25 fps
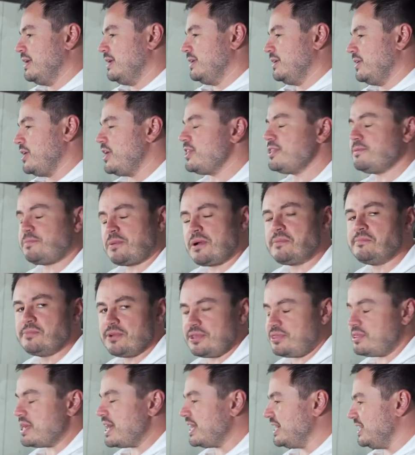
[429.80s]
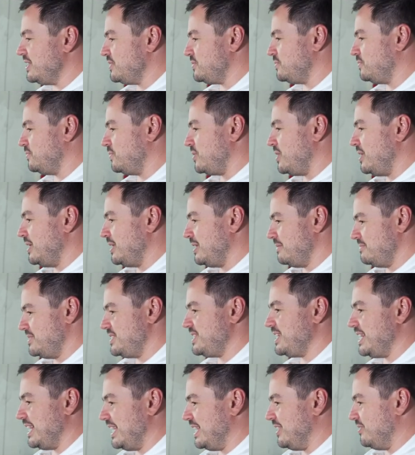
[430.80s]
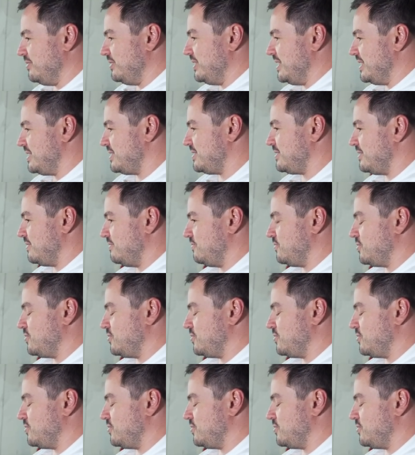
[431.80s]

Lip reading: The only problem with that is, while I'm sitting here in this sort of